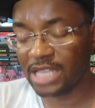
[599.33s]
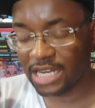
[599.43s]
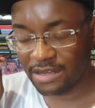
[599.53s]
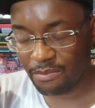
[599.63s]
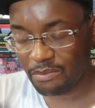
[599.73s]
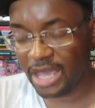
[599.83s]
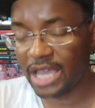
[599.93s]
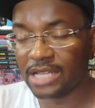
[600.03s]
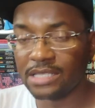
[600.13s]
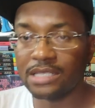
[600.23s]
and
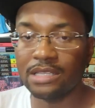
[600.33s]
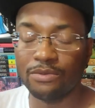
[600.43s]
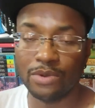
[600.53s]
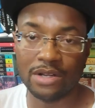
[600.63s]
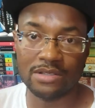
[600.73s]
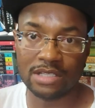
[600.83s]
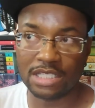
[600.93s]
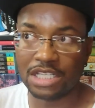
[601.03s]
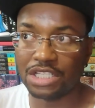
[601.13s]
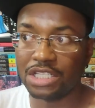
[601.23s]
demands the reader's
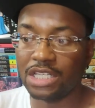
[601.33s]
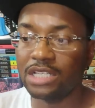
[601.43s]
attention